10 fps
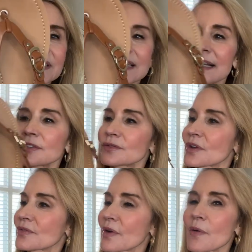sandal
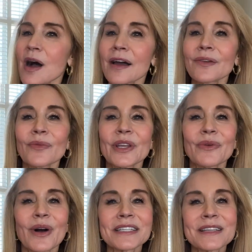to throw on when you
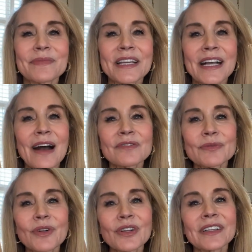want to be
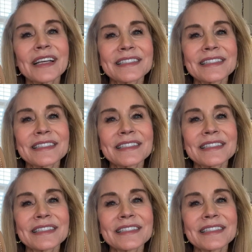comfortable yet